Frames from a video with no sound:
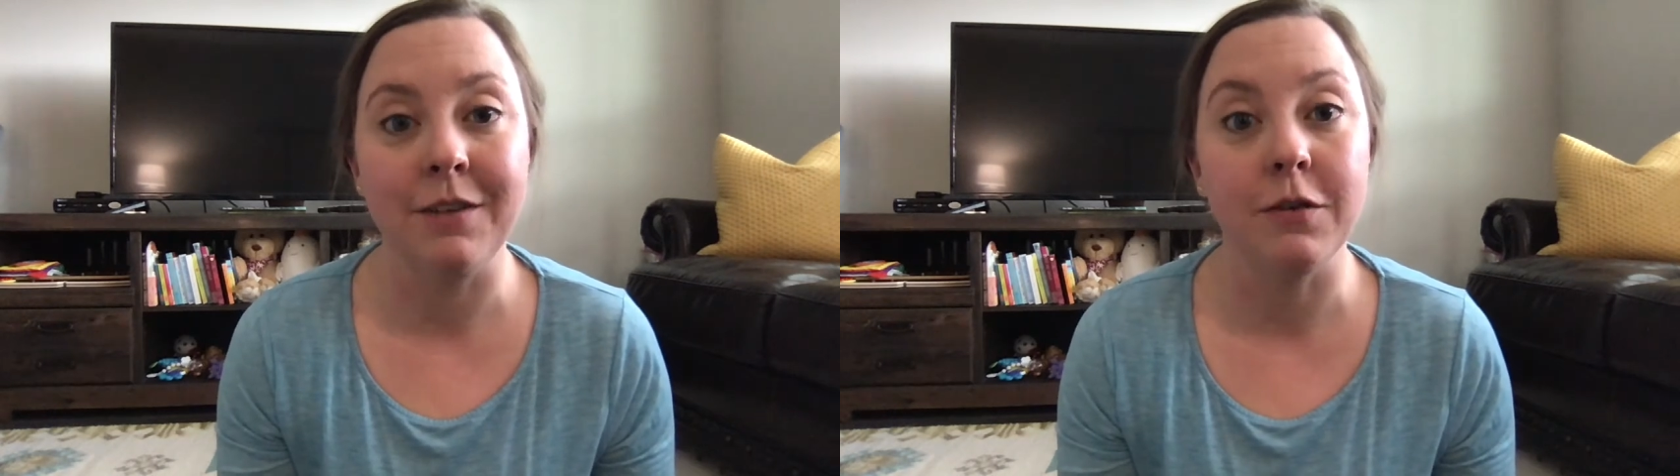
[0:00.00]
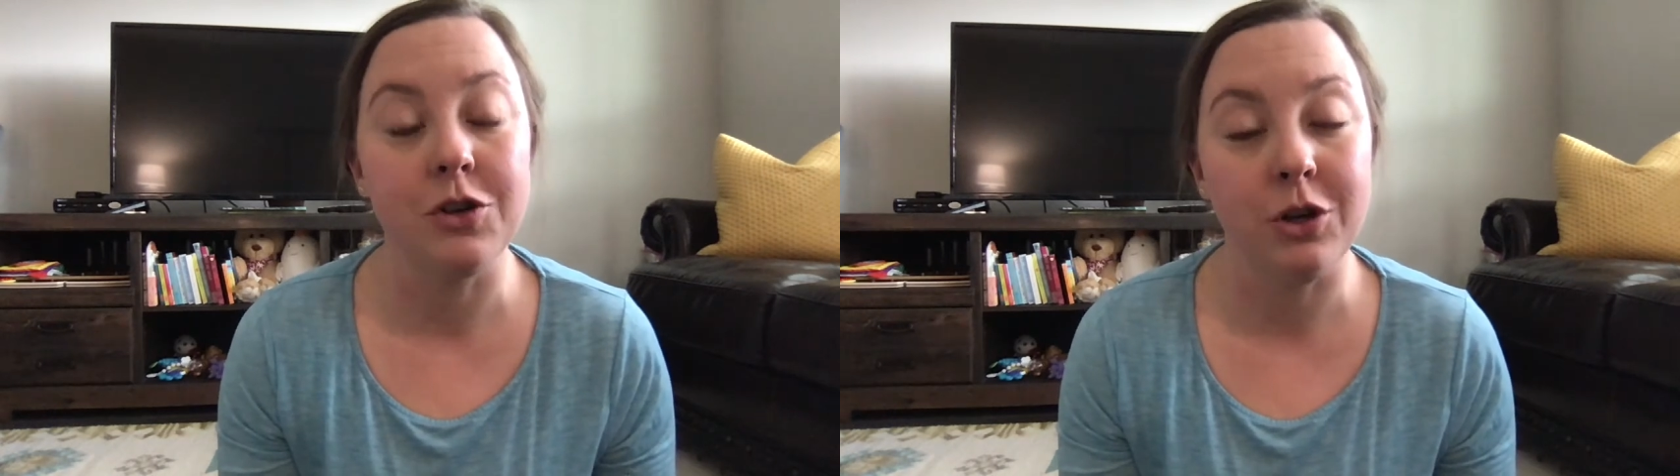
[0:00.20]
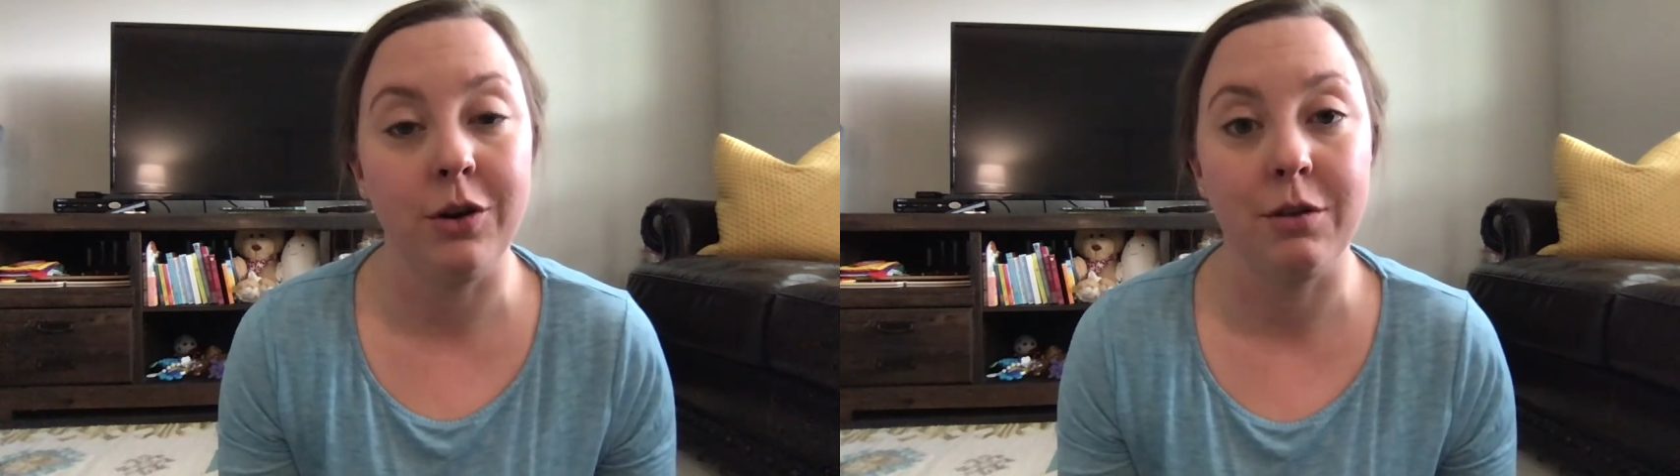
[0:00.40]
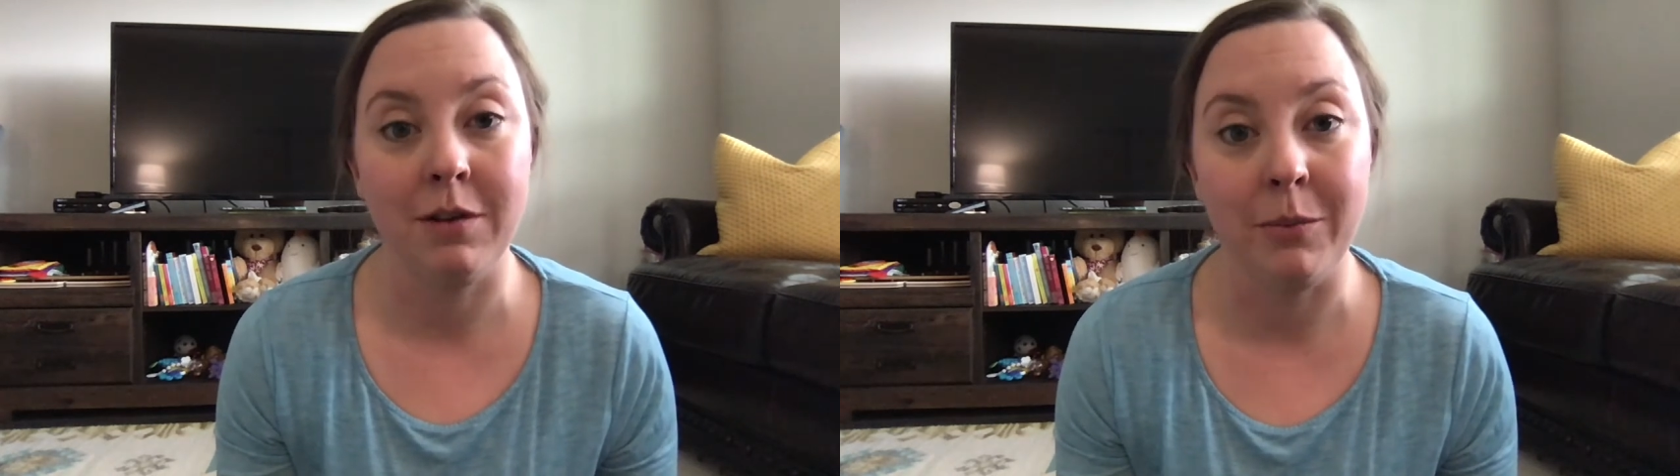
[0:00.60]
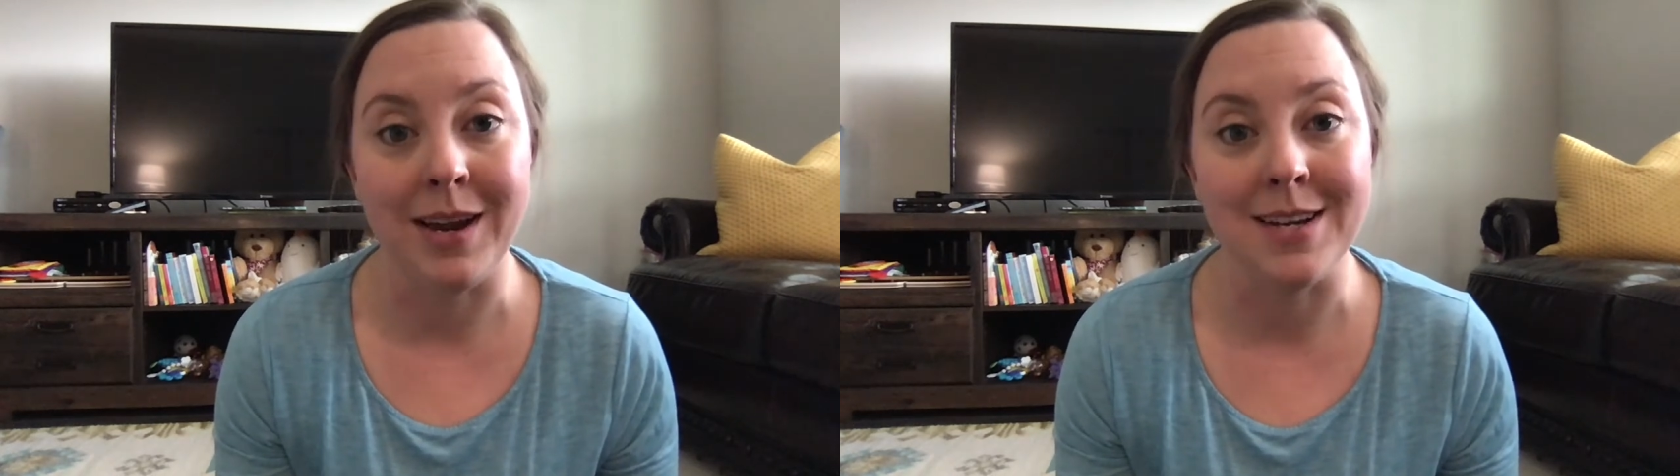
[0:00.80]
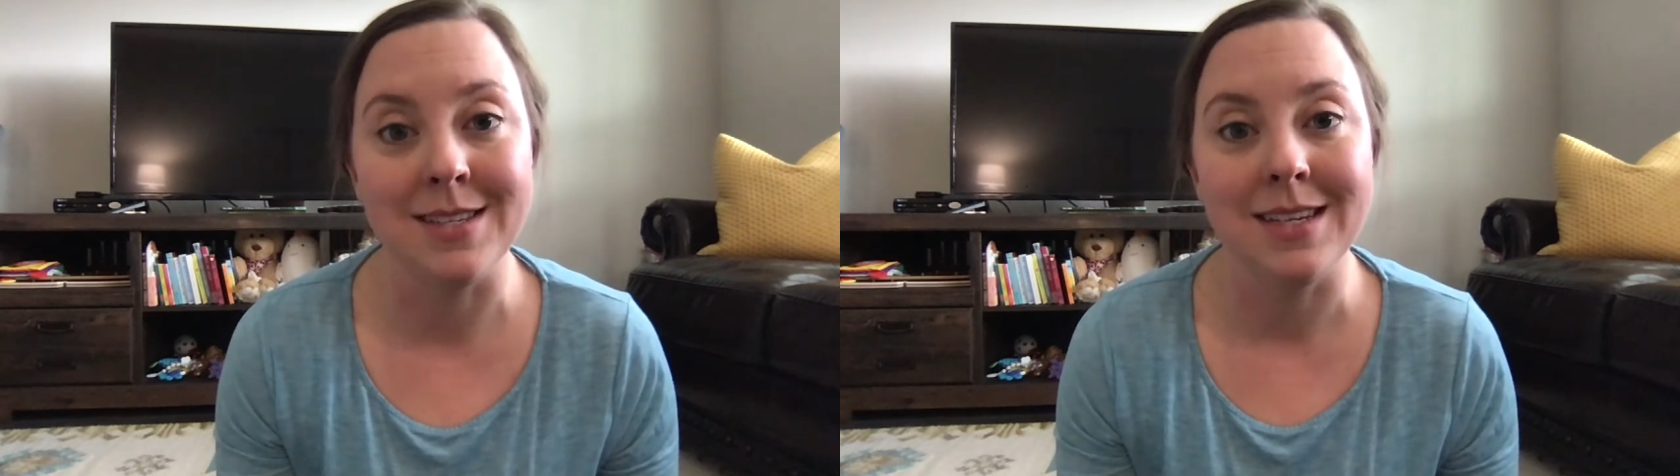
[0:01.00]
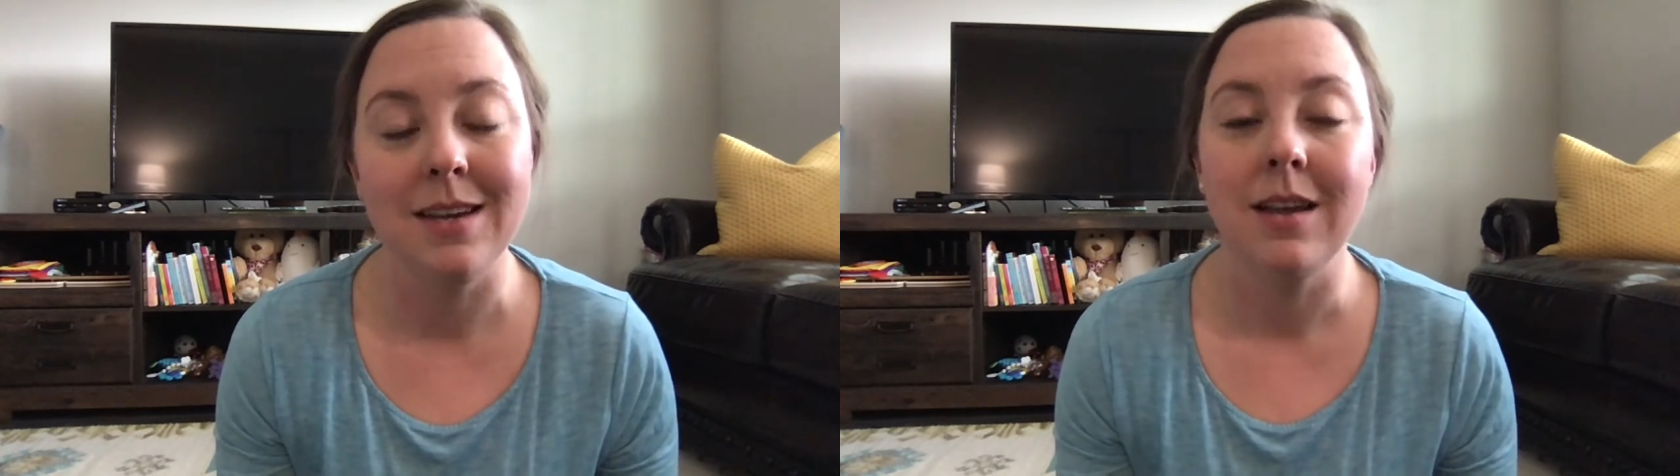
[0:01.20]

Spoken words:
for 2 to 3 weeks,